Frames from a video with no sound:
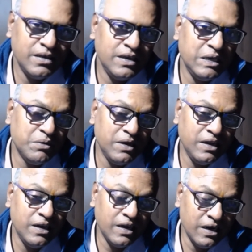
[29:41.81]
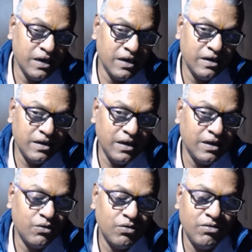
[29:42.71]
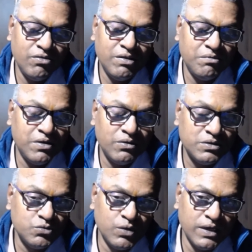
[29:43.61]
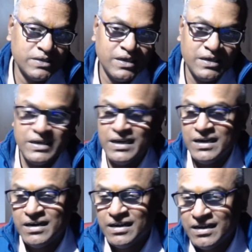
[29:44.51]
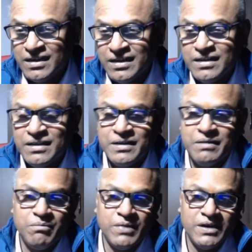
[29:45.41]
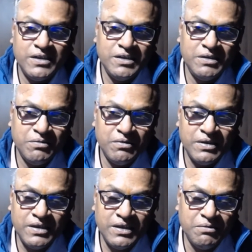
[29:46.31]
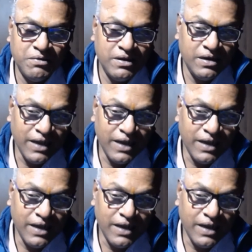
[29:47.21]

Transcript: Even in England, I don't know about US and Canada, but even in